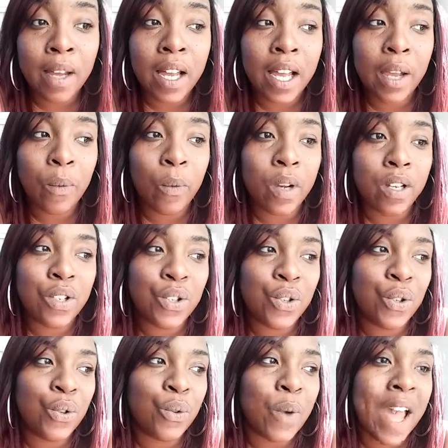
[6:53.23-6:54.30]
I want
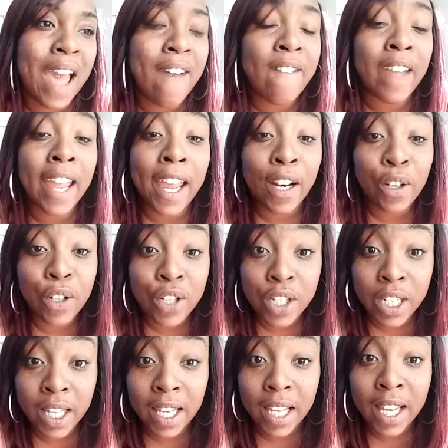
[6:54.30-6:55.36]
to have
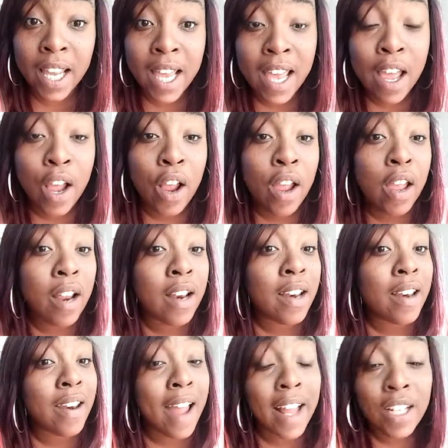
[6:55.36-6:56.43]
energy,
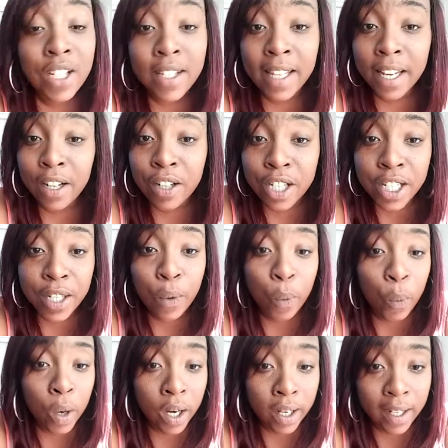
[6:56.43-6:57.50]
not just energy to
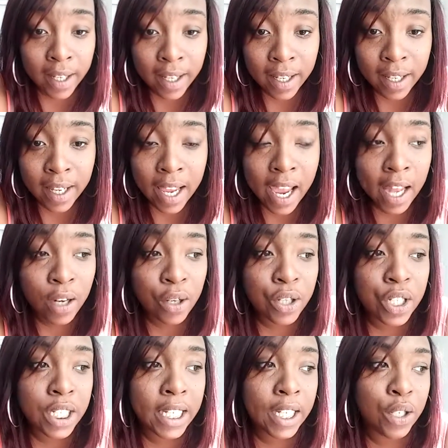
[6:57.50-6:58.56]
work,
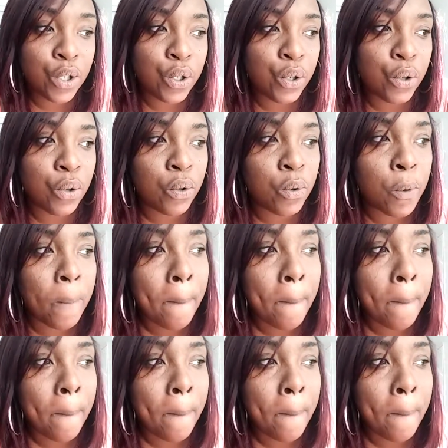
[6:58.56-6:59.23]
energy to,